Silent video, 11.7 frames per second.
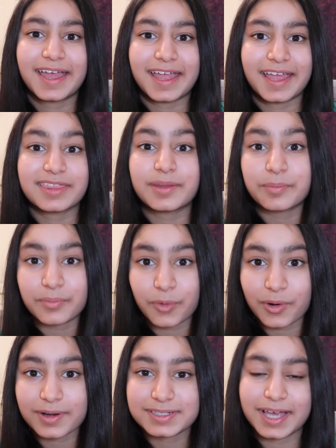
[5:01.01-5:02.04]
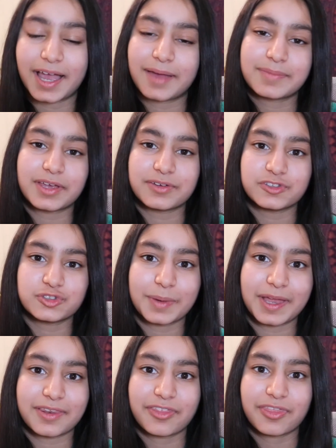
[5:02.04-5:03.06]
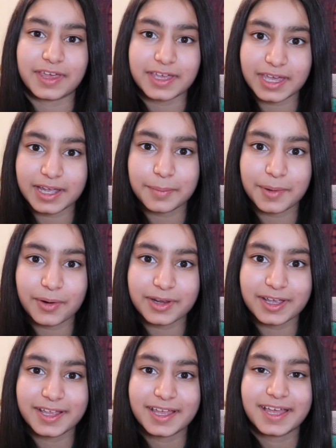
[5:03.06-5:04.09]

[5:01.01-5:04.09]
And the more time that you spend thinking about it,